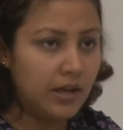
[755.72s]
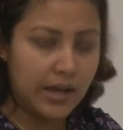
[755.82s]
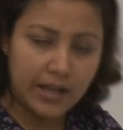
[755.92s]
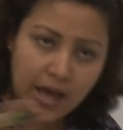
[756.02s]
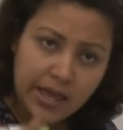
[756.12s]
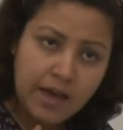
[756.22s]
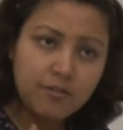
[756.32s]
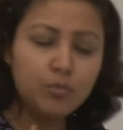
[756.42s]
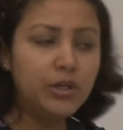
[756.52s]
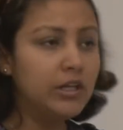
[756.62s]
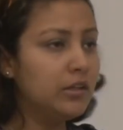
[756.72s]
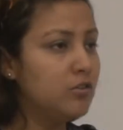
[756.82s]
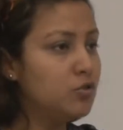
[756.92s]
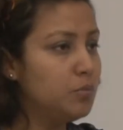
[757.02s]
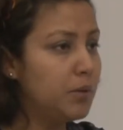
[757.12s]
and I have a
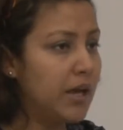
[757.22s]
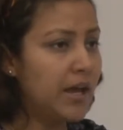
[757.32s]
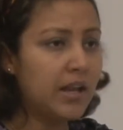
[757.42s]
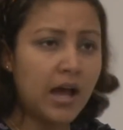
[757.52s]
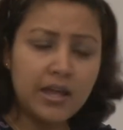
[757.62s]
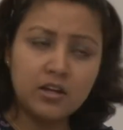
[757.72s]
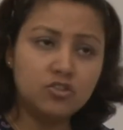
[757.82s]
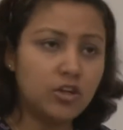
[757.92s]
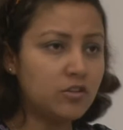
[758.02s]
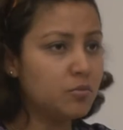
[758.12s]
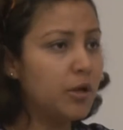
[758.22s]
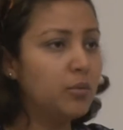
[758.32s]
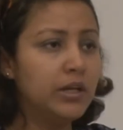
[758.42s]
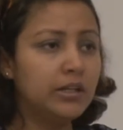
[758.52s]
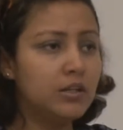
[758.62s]
willingness to pay and I adjust my
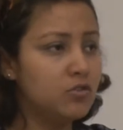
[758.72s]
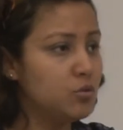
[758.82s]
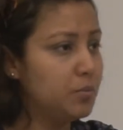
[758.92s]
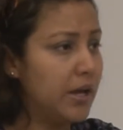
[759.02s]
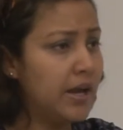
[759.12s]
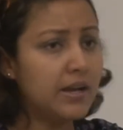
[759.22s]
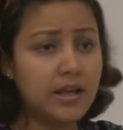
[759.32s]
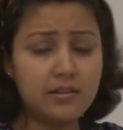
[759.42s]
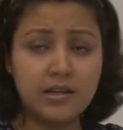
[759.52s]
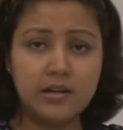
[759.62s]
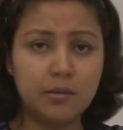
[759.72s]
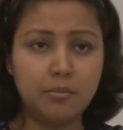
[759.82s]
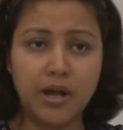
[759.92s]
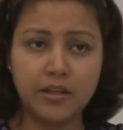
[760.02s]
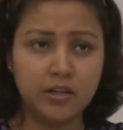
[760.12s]
willingness to pay and hence end up
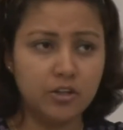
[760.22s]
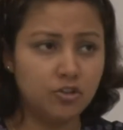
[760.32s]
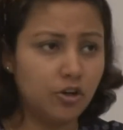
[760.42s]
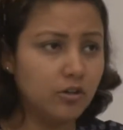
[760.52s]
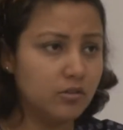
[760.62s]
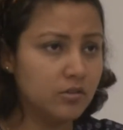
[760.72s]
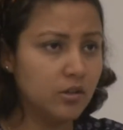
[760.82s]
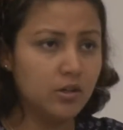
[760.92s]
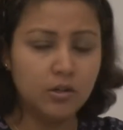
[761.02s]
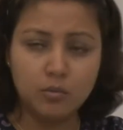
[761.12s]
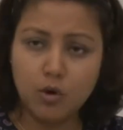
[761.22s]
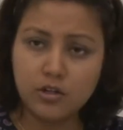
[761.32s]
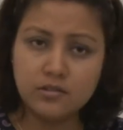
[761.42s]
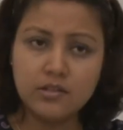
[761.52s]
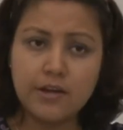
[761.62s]
buying the insurance. What
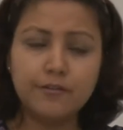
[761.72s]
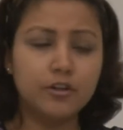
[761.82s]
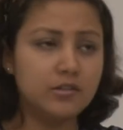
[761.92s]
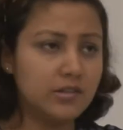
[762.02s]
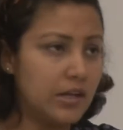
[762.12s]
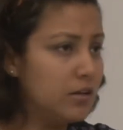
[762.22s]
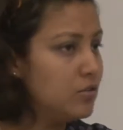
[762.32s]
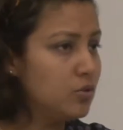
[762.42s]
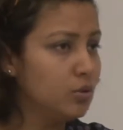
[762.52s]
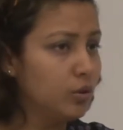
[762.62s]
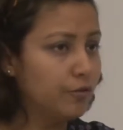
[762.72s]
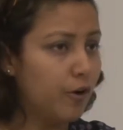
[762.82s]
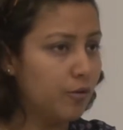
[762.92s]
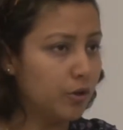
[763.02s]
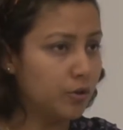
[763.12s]
is there for the sellers to look
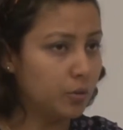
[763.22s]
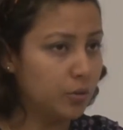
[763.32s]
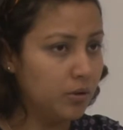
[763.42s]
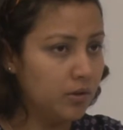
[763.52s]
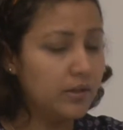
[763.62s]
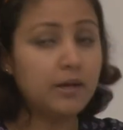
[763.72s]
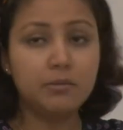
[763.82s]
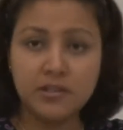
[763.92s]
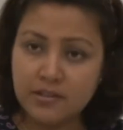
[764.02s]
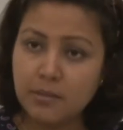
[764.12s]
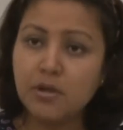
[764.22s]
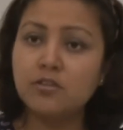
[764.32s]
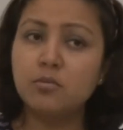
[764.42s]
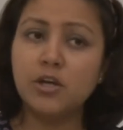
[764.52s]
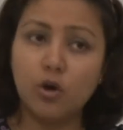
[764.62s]
forward to? That means there
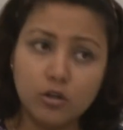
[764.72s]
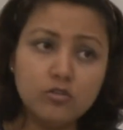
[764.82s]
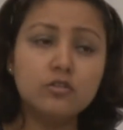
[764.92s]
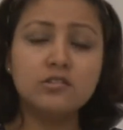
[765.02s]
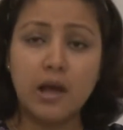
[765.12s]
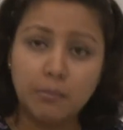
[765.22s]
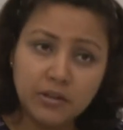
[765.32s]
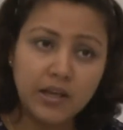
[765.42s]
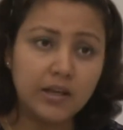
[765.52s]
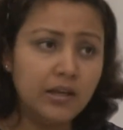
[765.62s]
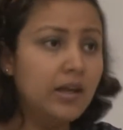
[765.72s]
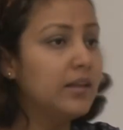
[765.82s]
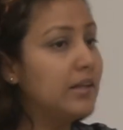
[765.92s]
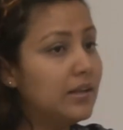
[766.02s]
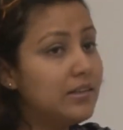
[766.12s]
must be also something
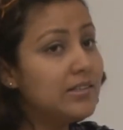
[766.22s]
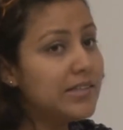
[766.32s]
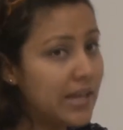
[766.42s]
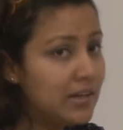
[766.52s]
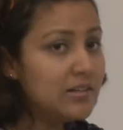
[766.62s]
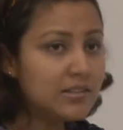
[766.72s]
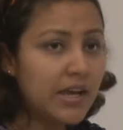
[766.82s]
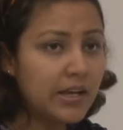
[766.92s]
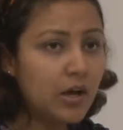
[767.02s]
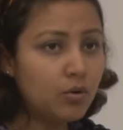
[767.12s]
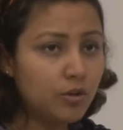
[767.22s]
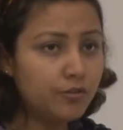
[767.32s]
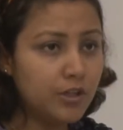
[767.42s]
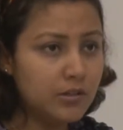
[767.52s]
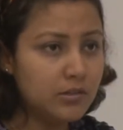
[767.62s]
that the sellers gain out
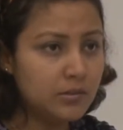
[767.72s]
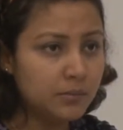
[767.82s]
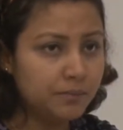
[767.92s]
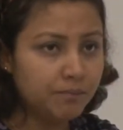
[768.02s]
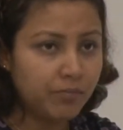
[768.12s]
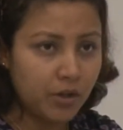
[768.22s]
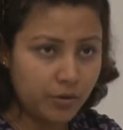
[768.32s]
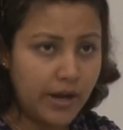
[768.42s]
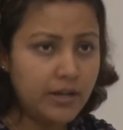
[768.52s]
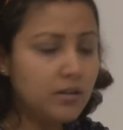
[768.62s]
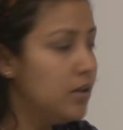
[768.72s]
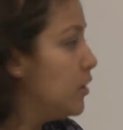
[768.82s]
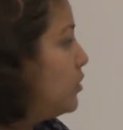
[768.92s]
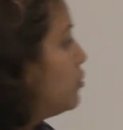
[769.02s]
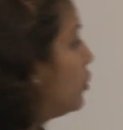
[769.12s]
of this, right?
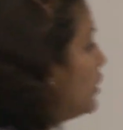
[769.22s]
So,